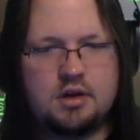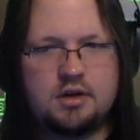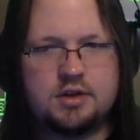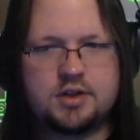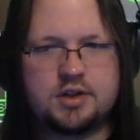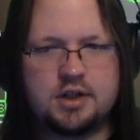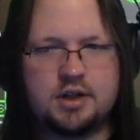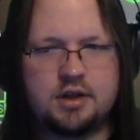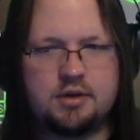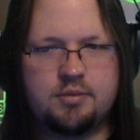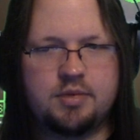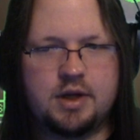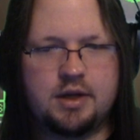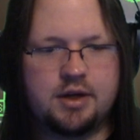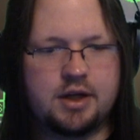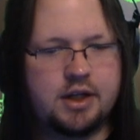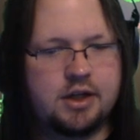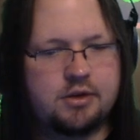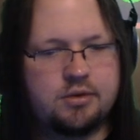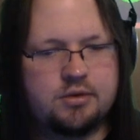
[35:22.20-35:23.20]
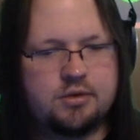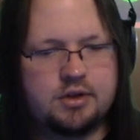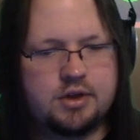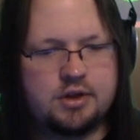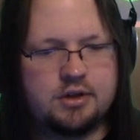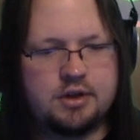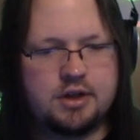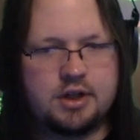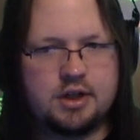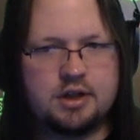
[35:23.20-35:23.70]
just gonna probably get a crew
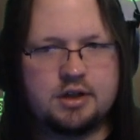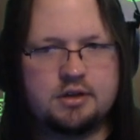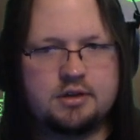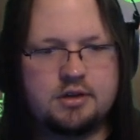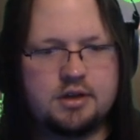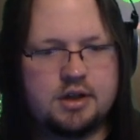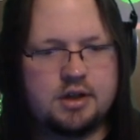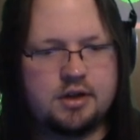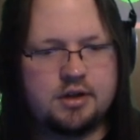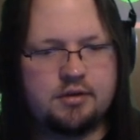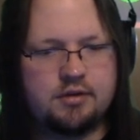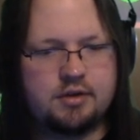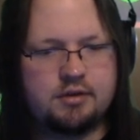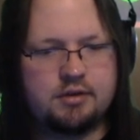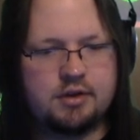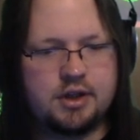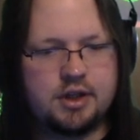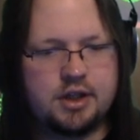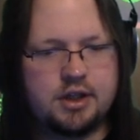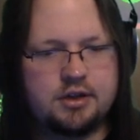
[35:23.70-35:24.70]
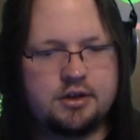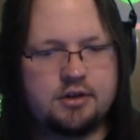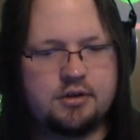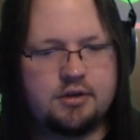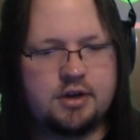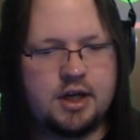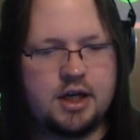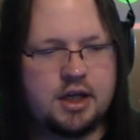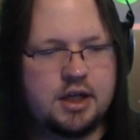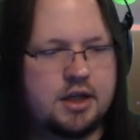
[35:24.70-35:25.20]
kill here. Don't even really need to
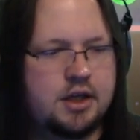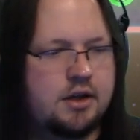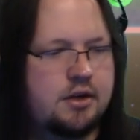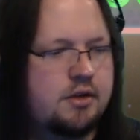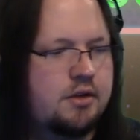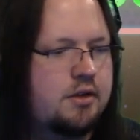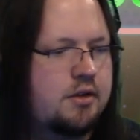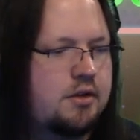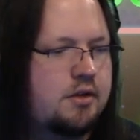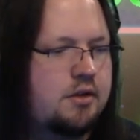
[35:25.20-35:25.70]
do hacking.